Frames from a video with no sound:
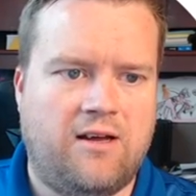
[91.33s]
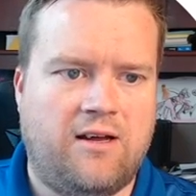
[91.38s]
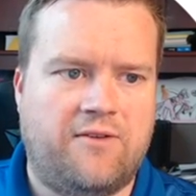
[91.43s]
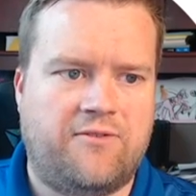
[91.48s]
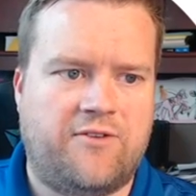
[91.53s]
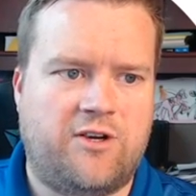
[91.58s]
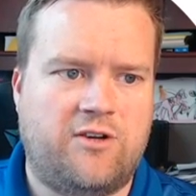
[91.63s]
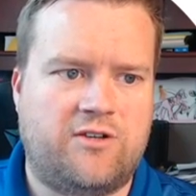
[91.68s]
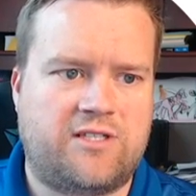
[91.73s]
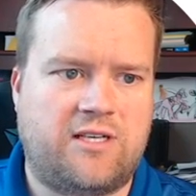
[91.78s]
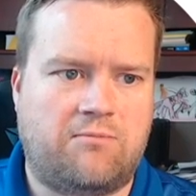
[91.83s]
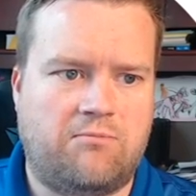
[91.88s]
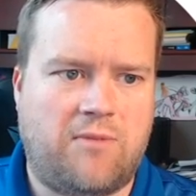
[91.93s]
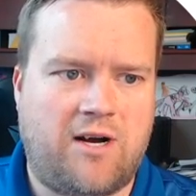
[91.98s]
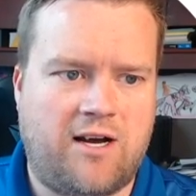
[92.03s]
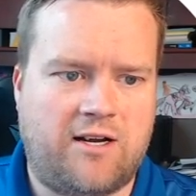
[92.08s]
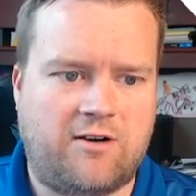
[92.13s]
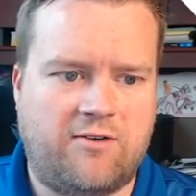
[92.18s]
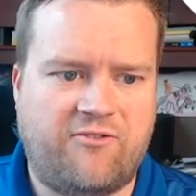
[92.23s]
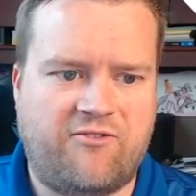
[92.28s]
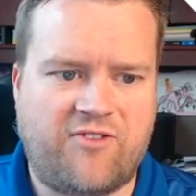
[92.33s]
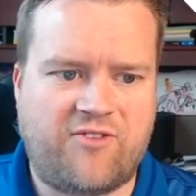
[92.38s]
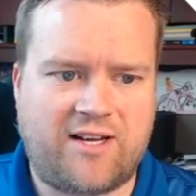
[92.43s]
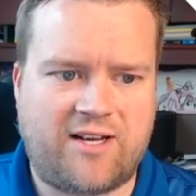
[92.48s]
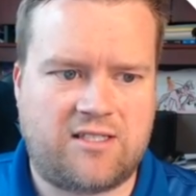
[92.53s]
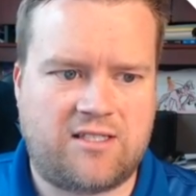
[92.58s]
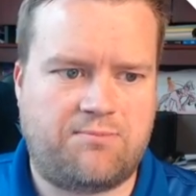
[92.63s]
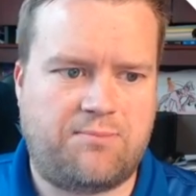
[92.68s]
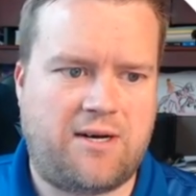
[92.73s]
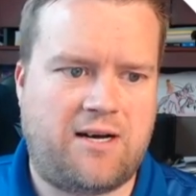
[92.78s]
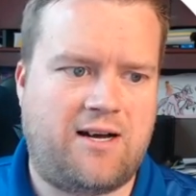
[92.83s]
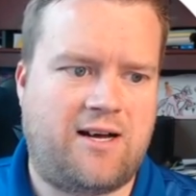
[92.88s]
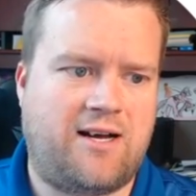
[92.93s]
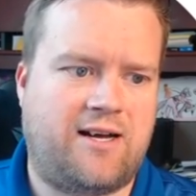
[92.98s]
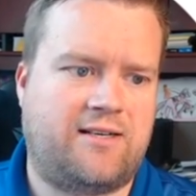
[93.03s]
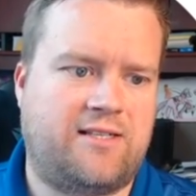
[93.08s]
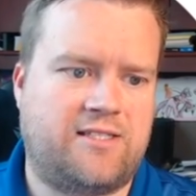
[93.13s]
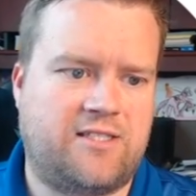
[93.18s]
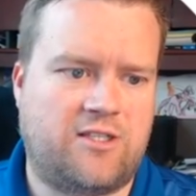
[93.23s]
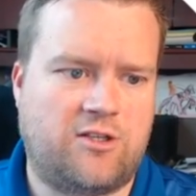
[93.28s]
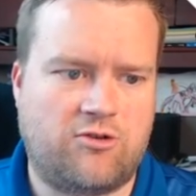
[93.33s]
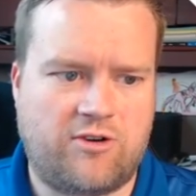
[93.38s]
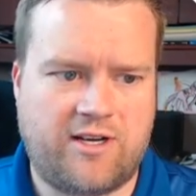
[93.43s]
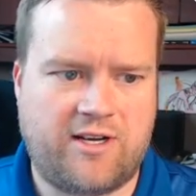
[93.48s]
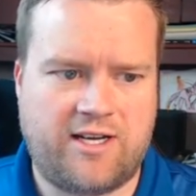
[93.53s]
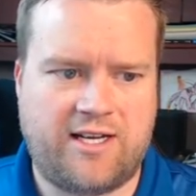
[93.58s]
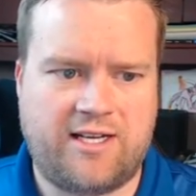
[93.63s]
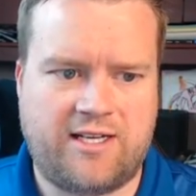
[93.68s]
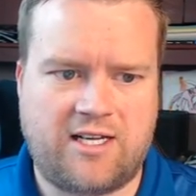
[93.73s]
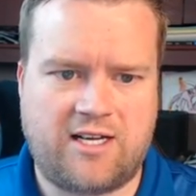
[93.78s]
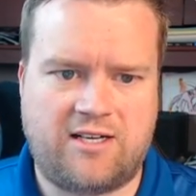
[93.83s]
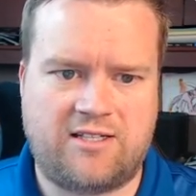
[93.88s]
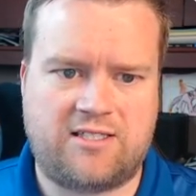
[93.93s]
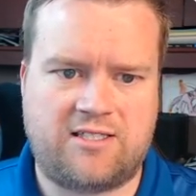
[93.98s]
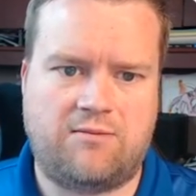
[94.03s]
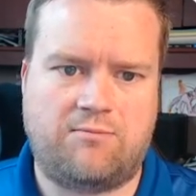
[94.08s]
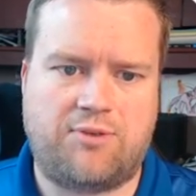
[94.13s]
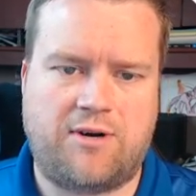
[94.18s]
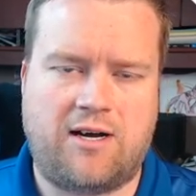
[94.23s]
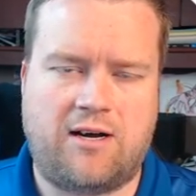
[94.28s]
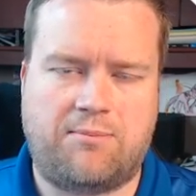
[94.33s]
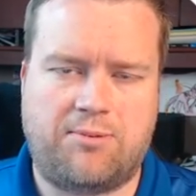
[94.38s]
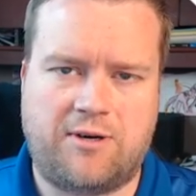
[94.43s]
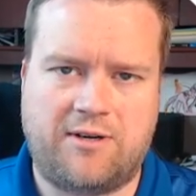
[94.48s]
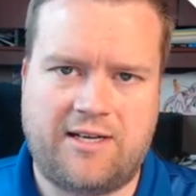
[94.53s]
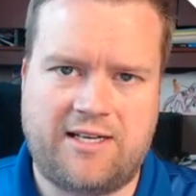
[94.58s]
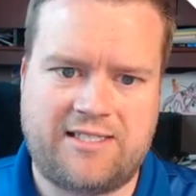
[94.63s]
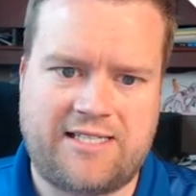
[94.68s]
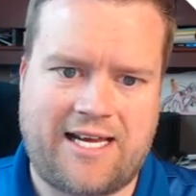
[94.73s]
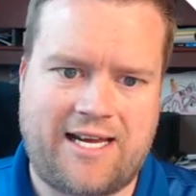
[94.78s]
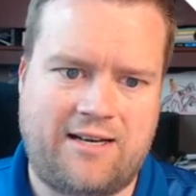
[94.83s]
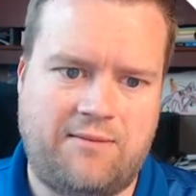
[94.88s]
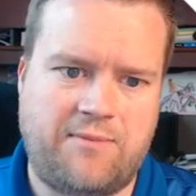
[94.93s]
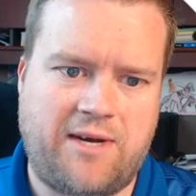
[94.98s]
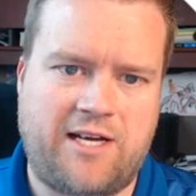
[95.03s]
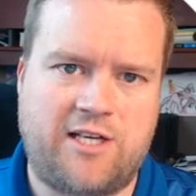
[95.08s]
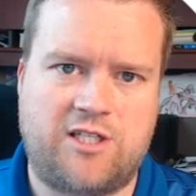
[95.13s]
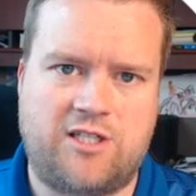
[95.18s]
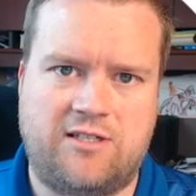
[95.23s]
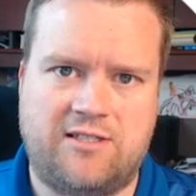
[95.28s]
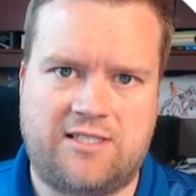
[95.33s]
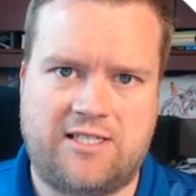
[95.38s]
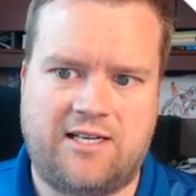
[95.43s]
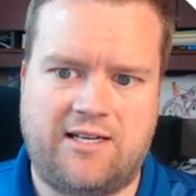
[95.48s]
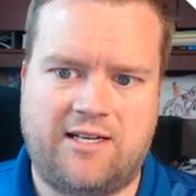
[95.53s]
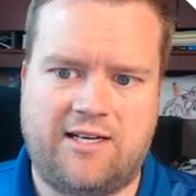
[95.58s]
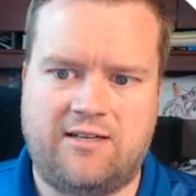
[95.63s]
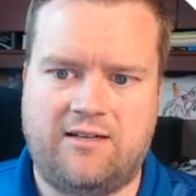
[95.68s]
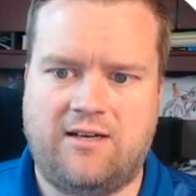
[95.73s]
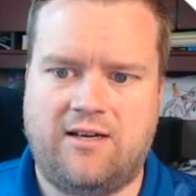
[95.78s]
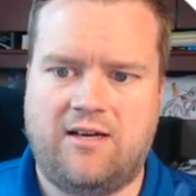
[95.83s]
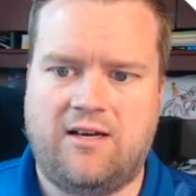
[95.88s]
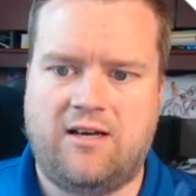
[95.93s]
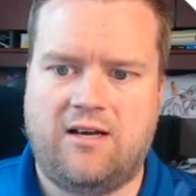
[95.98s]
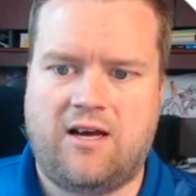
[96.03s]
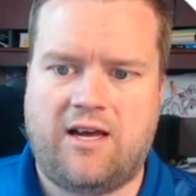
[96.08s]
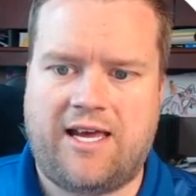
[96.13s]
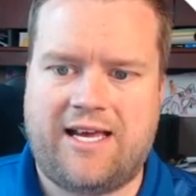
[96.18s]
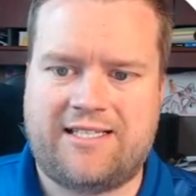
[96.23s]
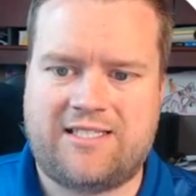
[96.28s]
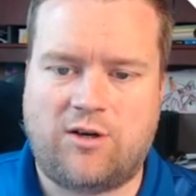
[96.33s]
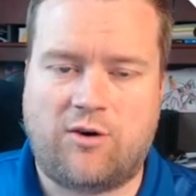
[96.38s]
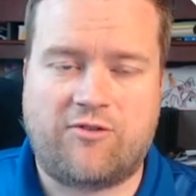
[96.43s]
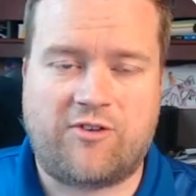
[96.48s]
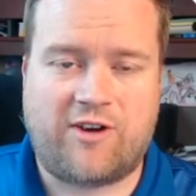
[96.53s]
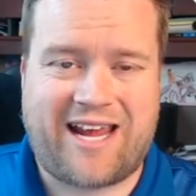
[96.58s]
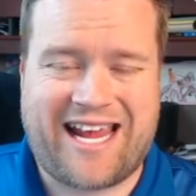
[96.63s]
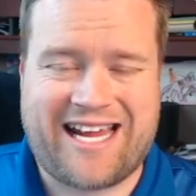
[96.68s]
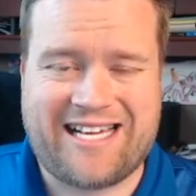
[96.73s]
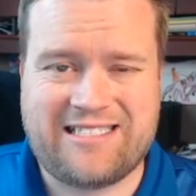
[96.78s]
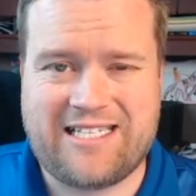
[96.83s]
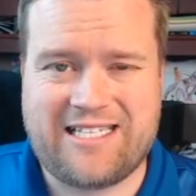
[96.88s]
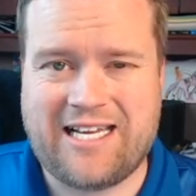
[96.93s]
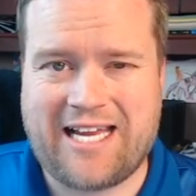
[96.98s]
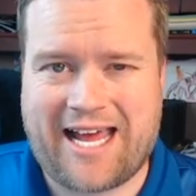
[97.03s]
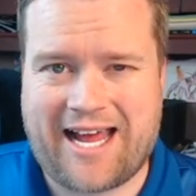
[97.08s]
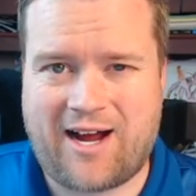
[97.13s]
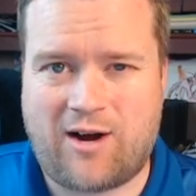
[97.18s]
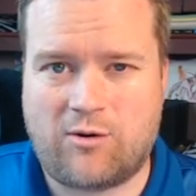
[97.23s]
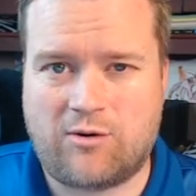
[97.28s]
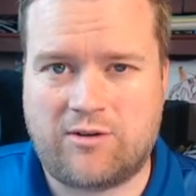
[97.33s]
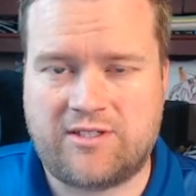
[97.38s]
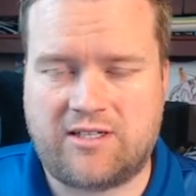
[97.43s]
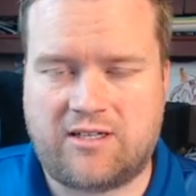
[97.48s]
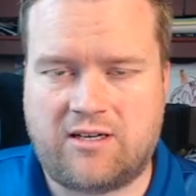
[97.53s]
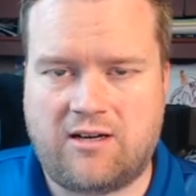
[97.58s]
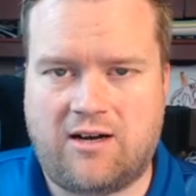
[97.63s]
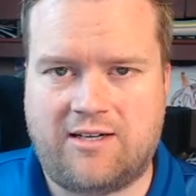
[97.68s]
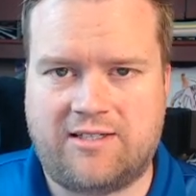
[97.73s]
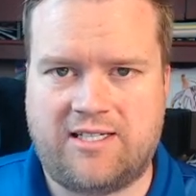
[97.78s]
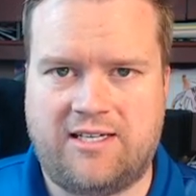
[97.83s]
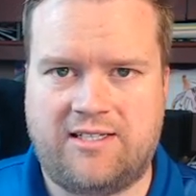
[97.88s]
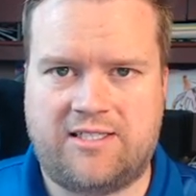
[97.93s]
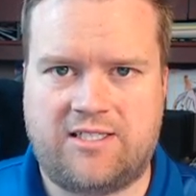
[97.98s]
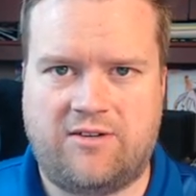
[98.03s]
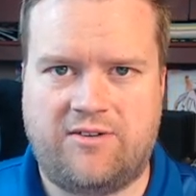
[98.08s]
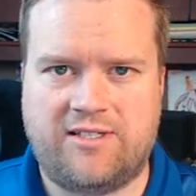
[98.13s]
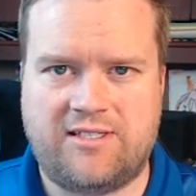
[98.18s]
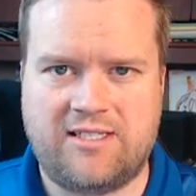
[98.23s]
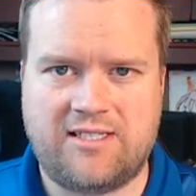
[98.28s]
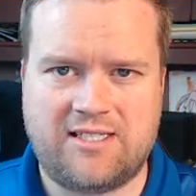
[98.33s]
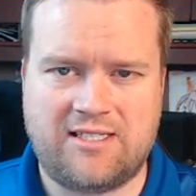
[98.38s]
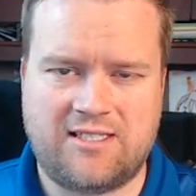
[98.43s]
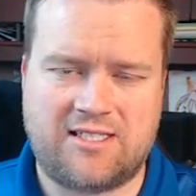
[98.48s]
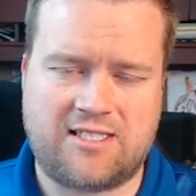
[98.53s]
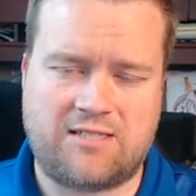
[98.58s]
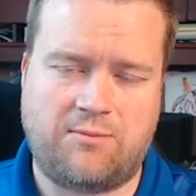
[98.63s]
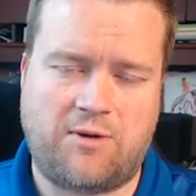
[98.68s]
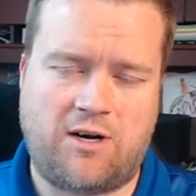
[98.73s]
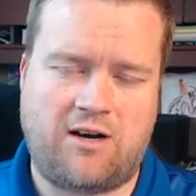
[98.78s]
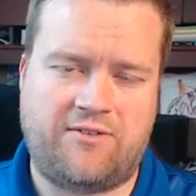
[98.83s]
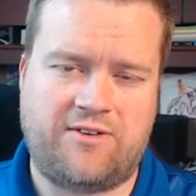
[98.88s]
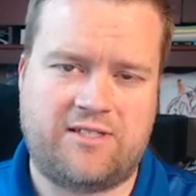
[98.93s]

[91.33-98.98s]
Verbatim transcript: They're using modern flexbox, grid, custom properties, animations in it. It's over 18 hours of content, so this isn't small.